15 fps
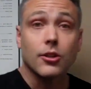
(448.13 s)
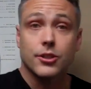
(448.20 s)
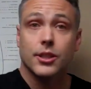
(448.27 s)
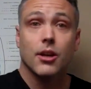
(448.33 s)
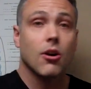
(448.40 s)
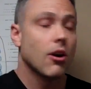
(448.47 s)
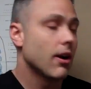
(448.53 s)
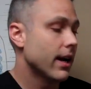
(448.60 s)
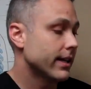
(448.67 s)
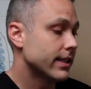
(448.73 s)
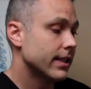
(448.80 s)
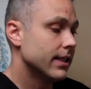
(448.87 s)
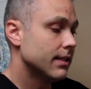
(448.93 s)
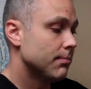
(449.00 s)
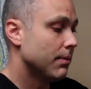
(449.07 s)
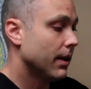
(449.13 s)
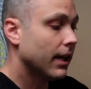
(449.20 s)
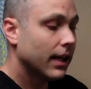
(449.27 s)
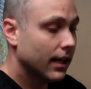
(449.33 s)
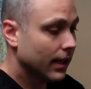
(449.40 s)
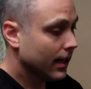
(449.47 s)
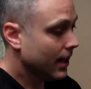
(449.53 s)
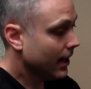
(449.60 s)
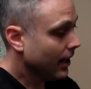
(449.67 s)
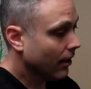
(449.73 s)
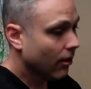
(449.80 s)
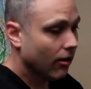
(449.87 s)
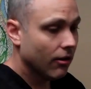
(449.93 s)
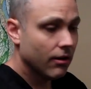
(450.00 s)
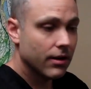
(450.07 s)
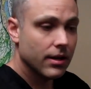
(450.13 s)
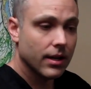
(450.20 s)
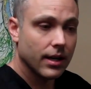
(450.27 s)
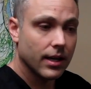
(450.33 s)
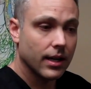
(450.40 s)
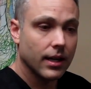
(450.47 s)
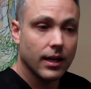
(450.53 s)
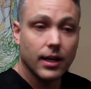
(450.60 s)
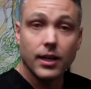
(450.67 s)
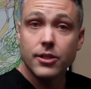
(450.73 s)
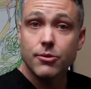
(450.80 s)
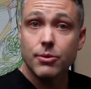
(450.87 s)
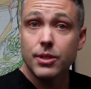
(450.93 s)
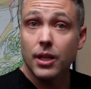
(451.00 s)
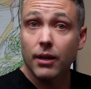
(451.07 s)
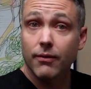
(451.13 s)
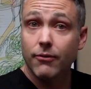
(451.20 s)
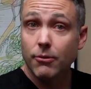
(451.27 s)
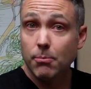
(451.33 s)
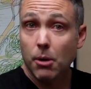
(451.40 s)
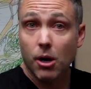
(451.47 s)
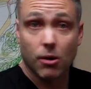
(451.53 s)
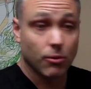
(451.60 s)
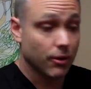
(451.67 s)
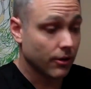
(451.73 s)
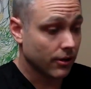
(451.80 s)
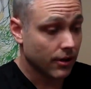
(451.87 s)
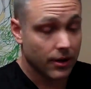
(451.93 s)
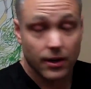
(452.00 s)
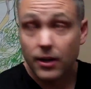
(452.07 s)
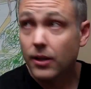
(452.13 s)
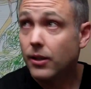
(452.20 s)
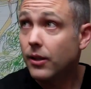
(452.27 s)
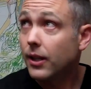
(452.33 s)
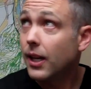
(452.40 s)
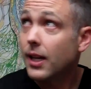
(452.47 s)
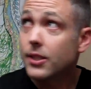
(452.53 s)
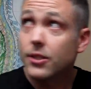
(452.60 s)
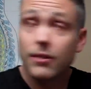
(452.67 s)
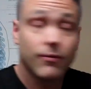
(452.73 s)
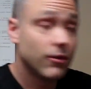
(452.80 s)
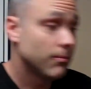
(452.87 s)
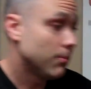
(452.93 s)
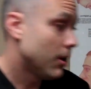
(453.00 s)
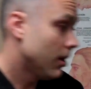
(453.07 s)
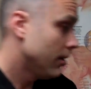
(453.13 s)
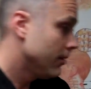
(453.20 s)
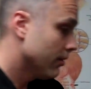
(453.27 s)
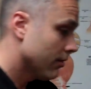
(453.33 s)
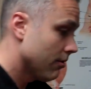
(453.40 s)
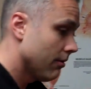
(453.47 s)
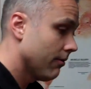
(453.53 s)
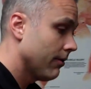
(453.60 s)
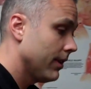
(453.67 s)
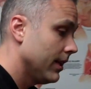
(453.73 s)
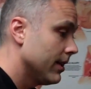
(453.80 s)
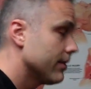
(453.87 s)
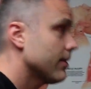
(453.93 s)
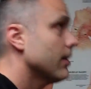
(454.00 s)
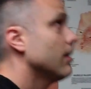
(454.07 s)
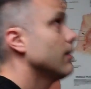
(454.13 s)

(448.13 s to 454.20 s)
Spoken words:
occurs in car accidents, but again, it can occur in injuries like football, where you catch the football and you're going for the end